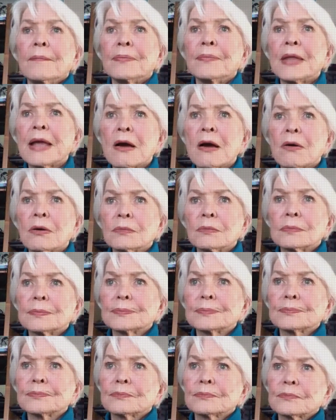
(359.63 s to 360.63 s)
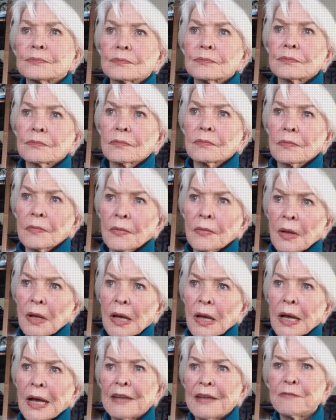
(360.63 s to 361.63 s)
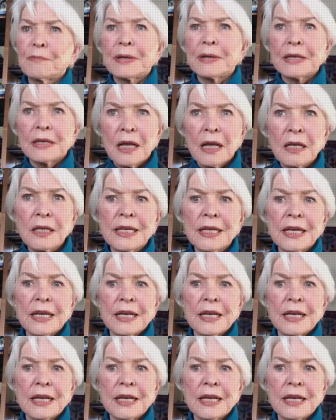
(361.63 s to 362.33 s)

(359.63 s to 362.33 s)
Now, I've been lucky